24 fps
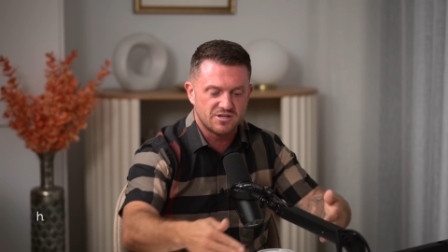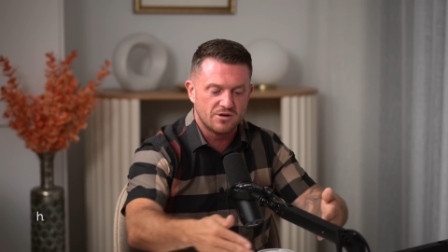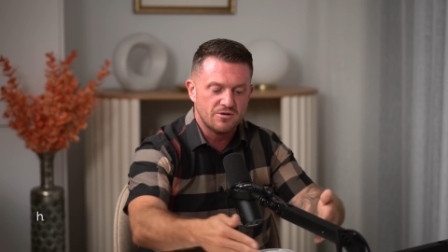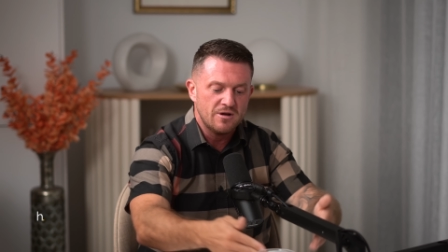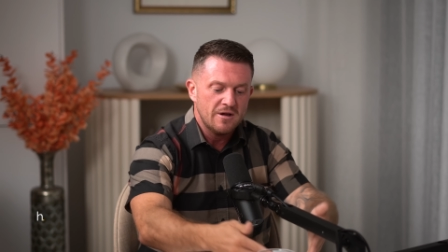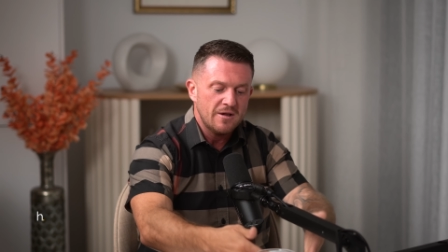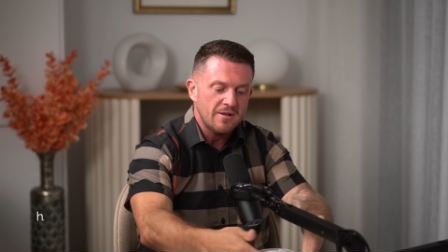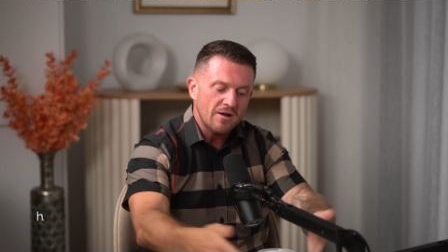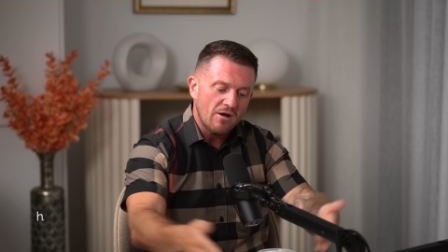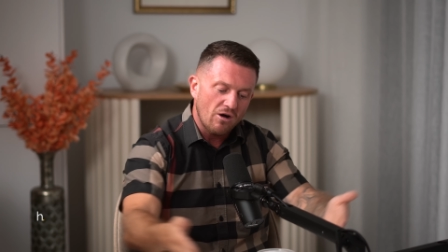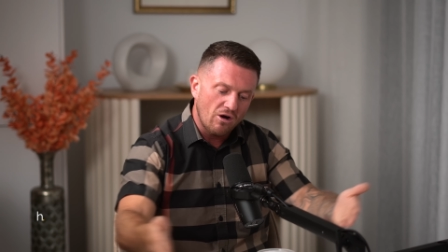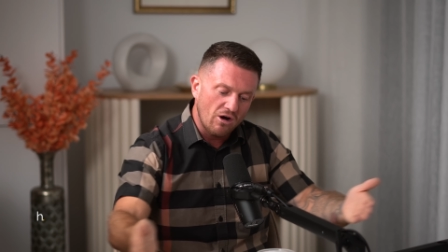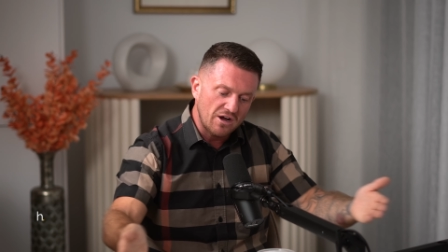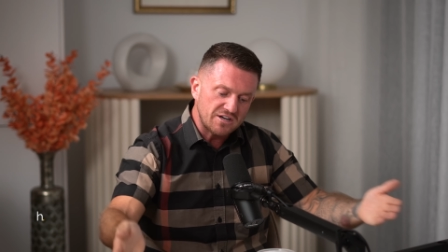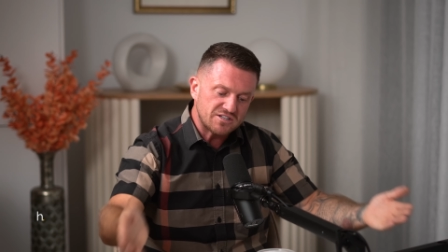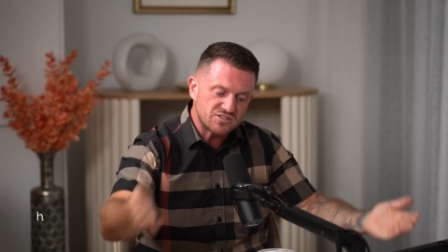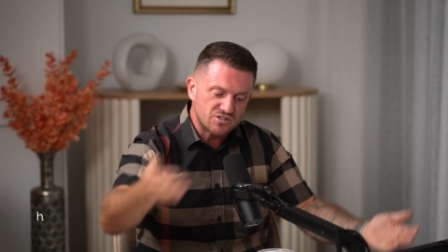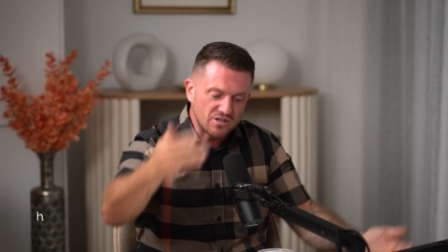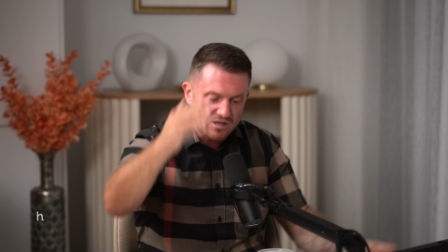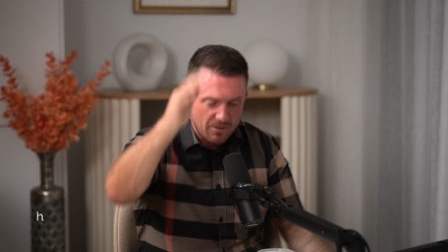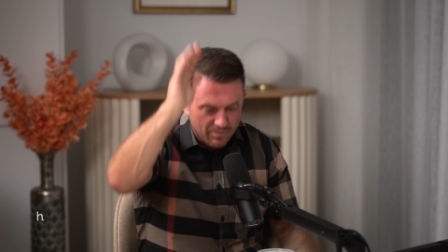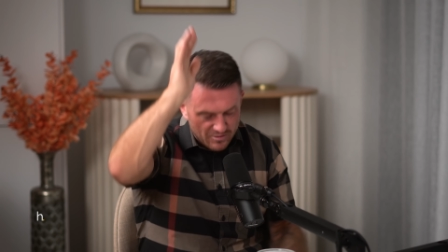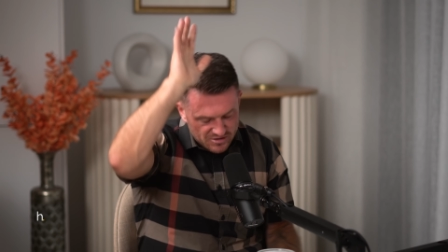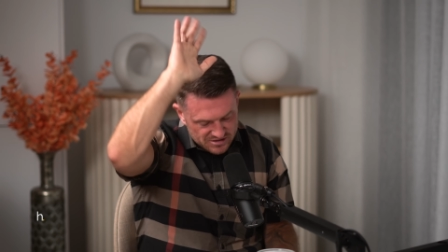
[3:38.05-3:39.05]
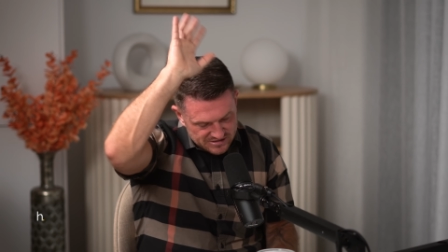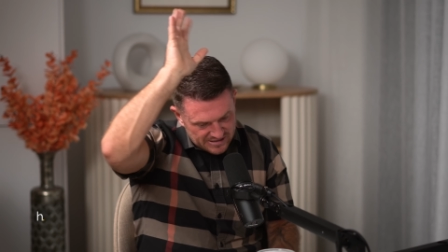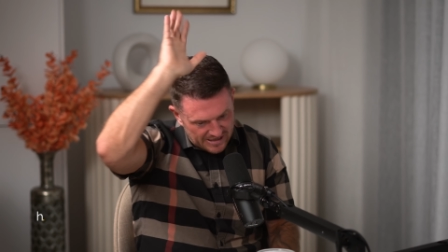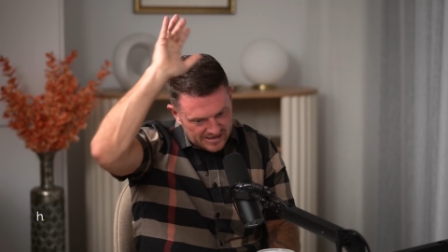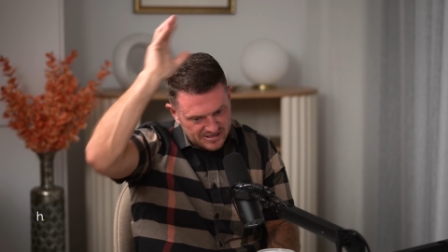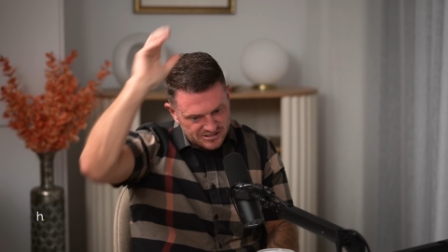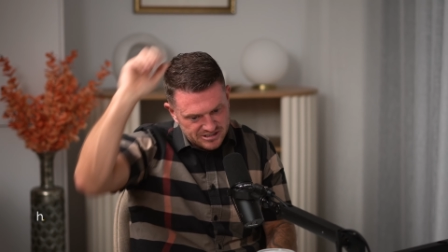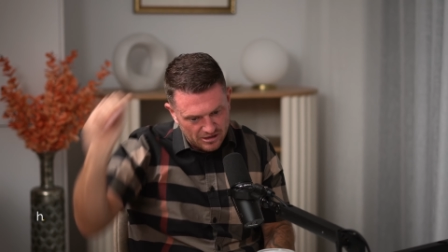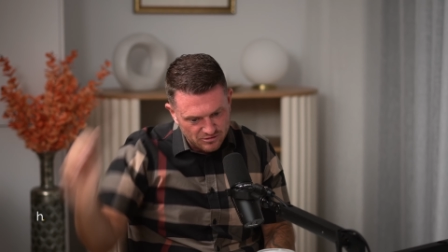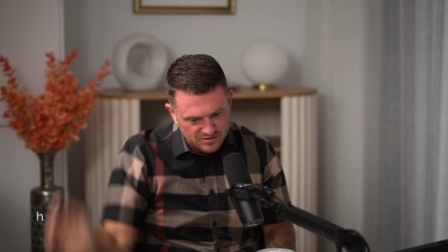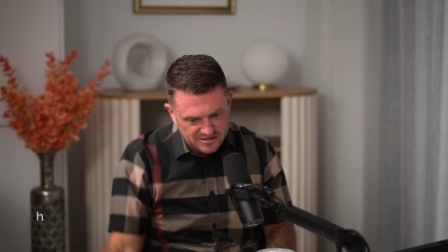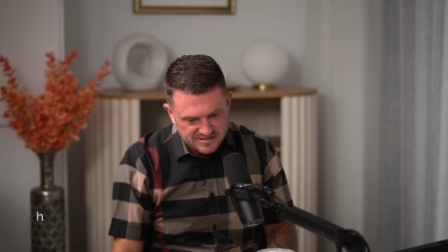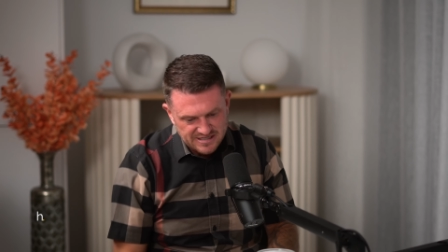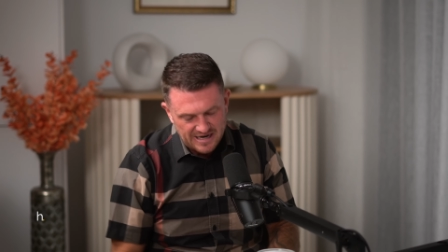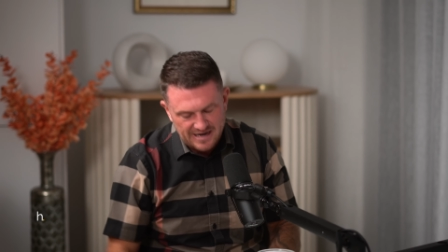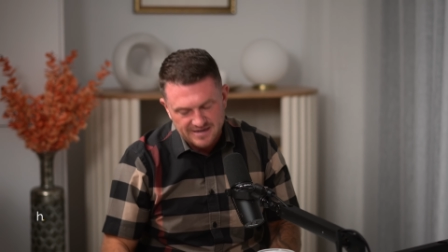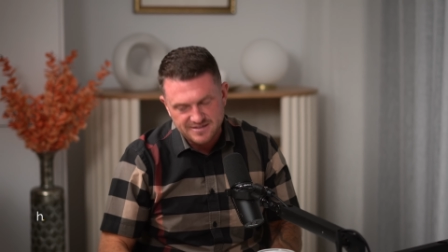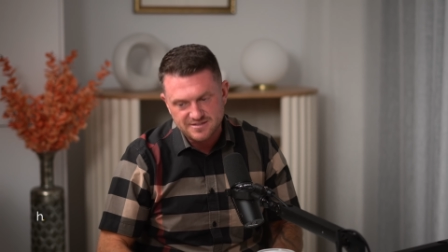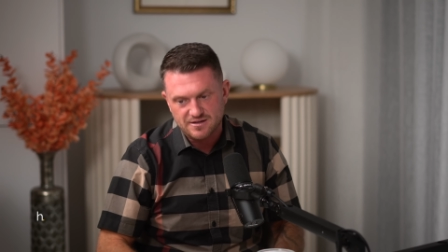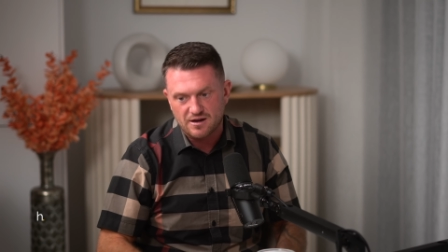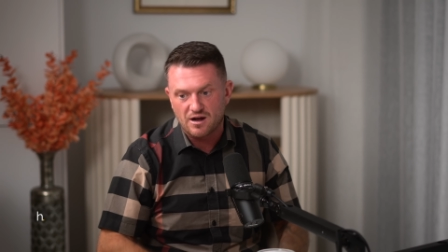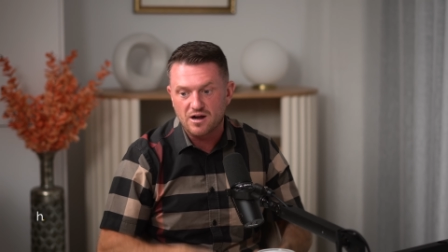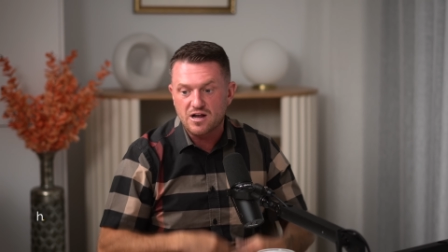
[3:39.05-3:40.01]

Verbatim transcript: So I stood up on stage, held his hand.